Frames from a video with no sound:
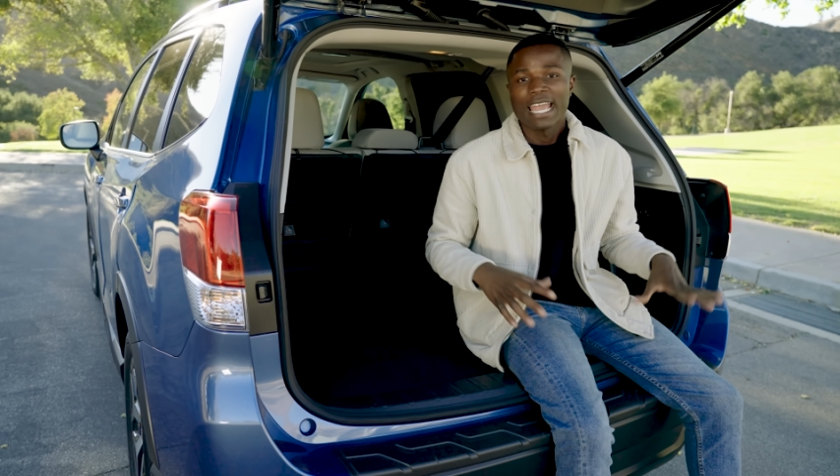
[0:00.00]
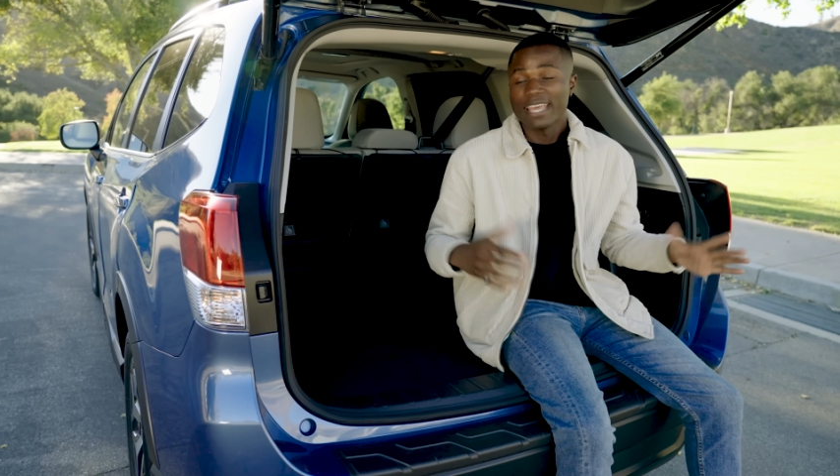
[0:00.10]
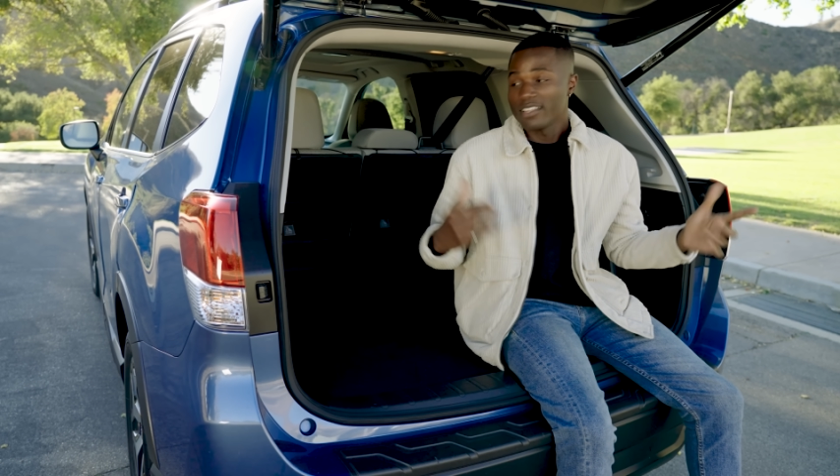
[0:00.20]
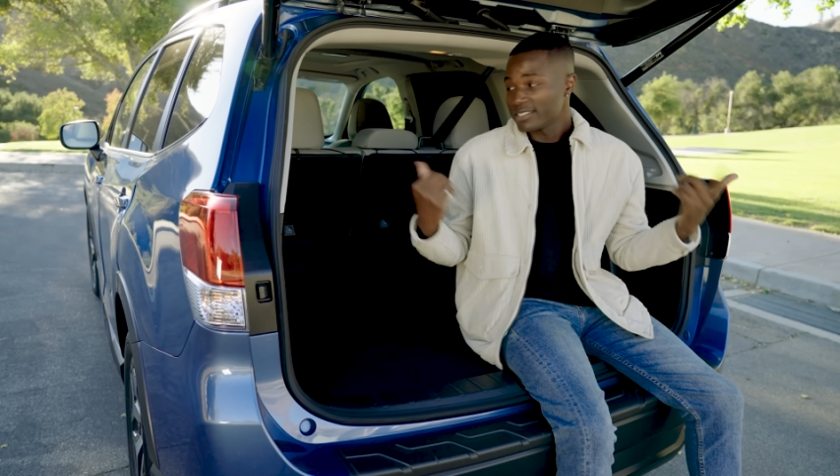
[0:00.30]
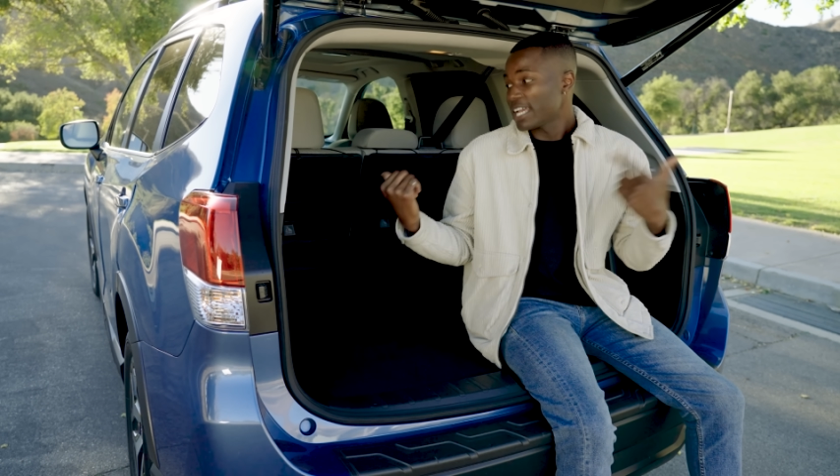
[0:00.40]

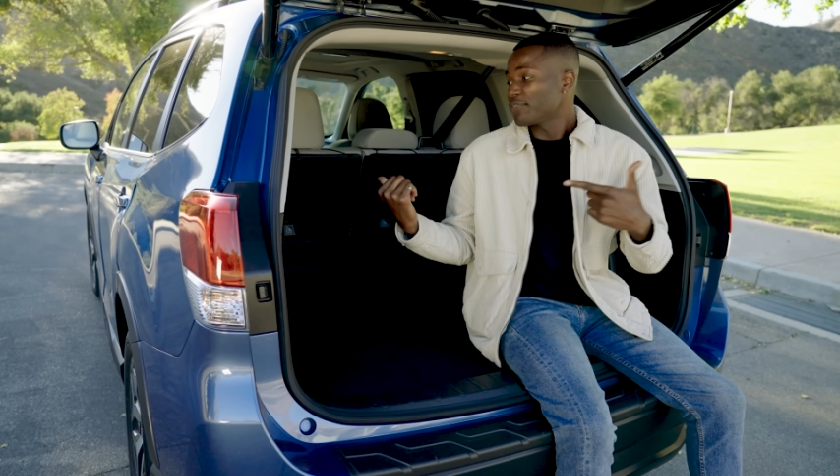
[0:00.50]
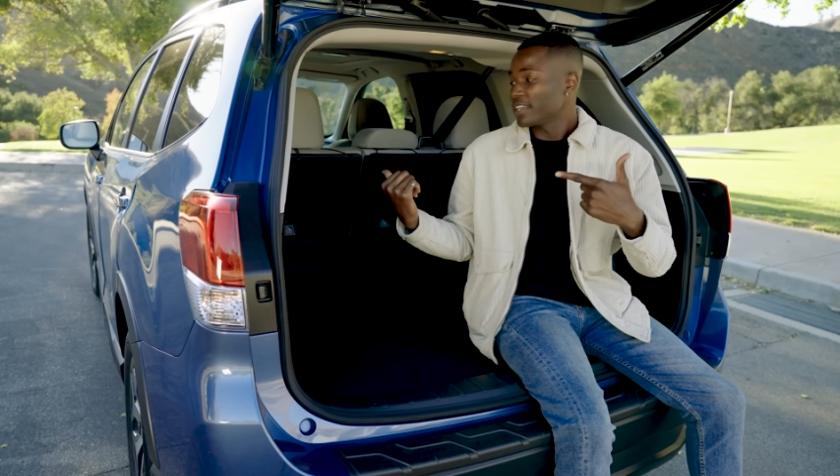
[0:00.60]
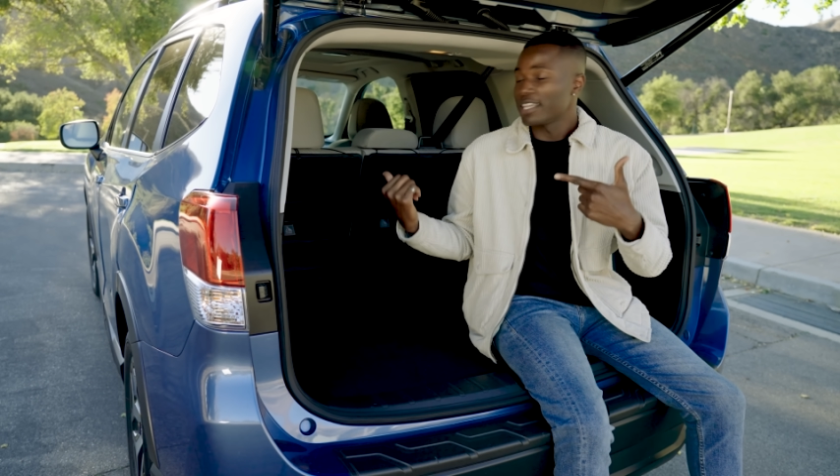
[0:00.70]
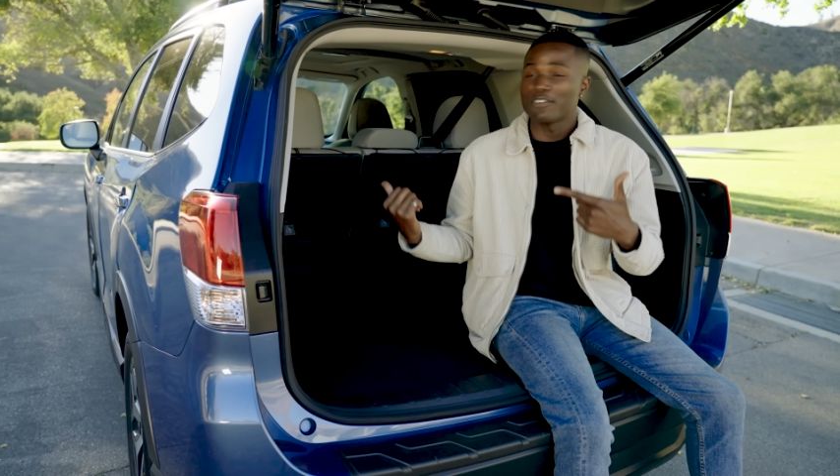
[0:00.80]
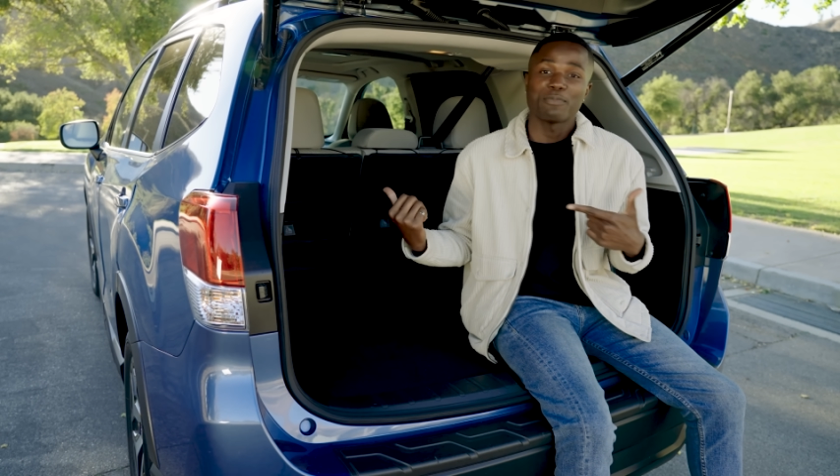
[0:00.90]
and there's definitely
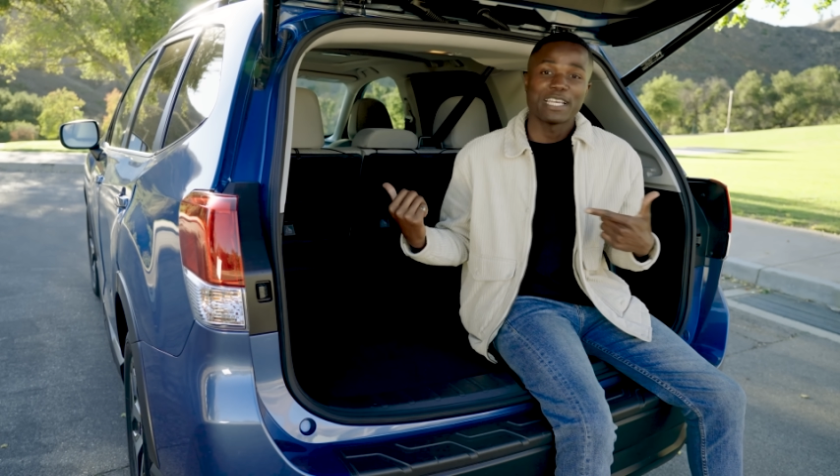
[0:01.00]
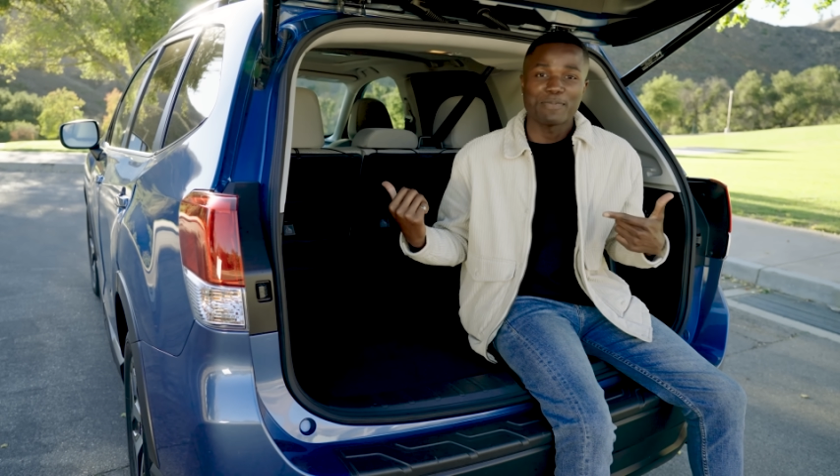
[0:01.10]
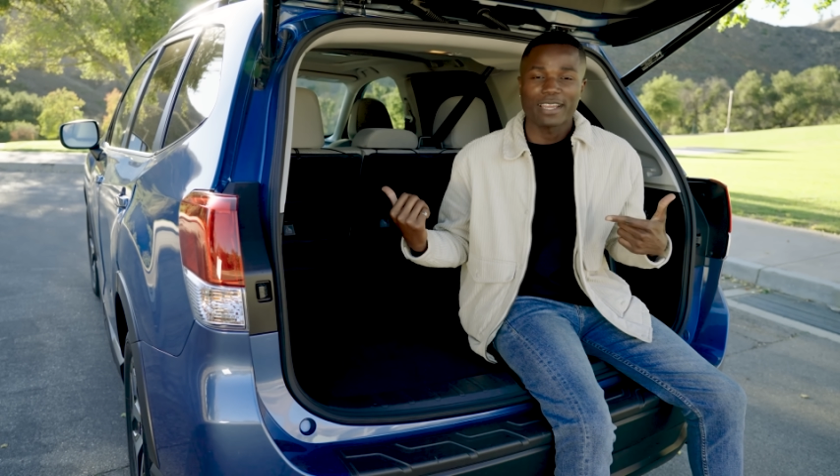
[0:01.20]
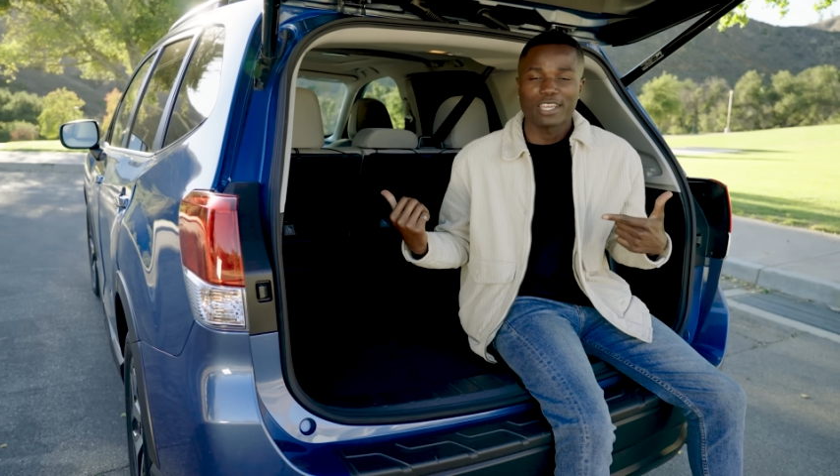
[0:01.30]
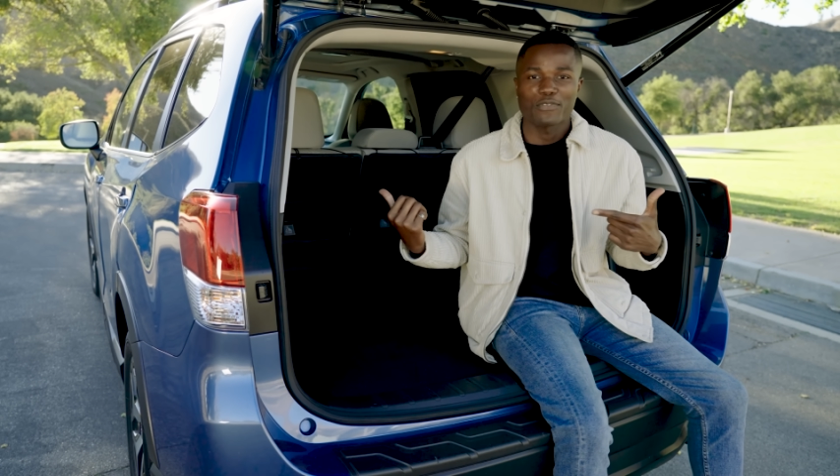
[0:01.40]
enough space
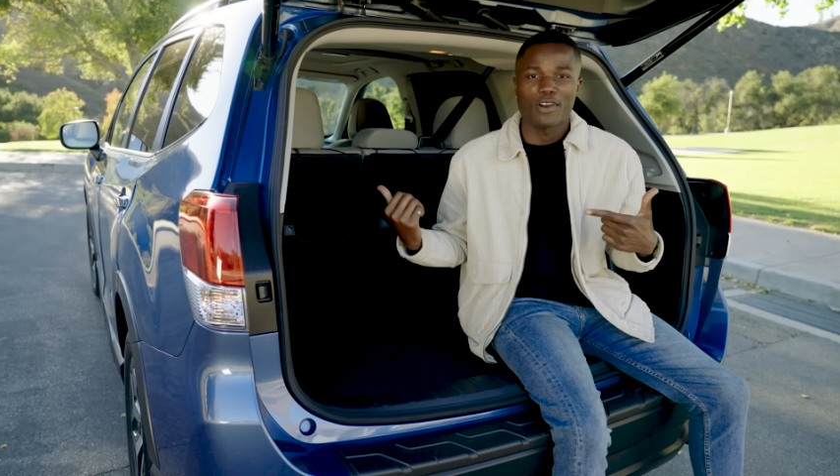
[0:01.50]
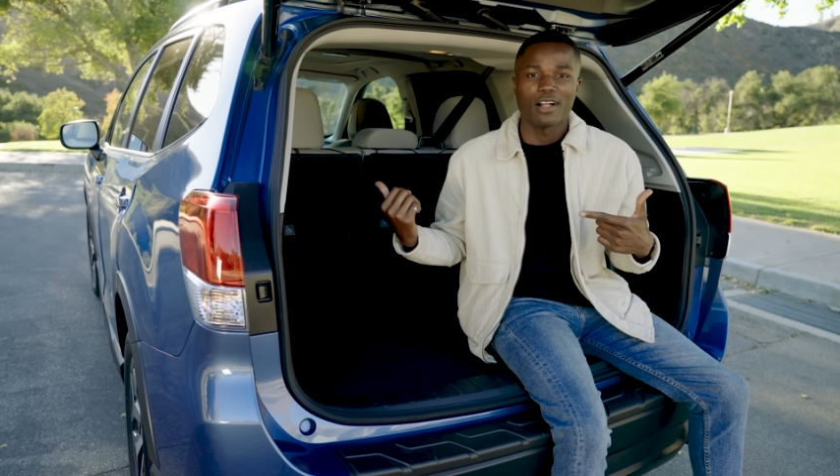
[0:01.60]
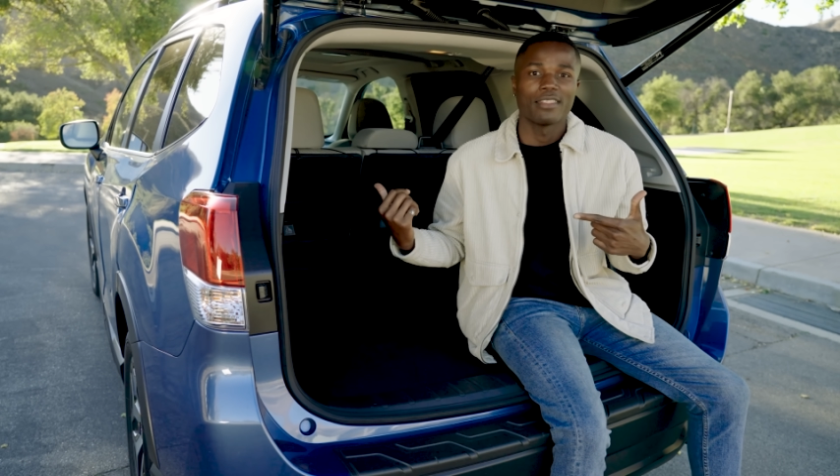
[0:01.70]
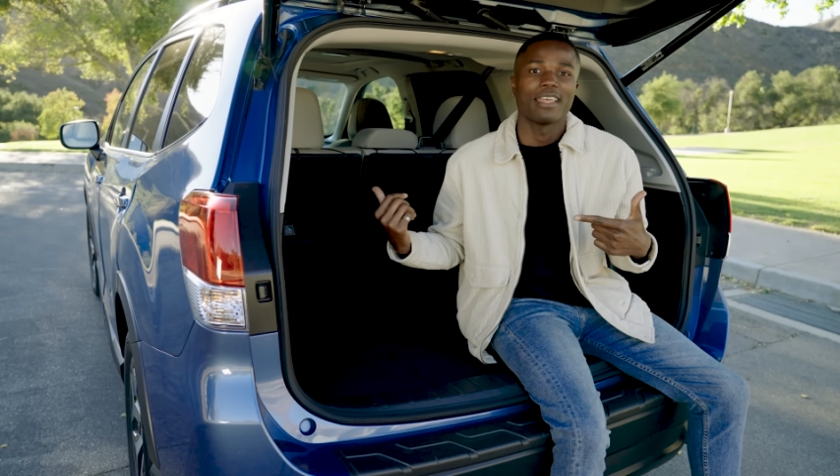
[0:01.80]
back here for all of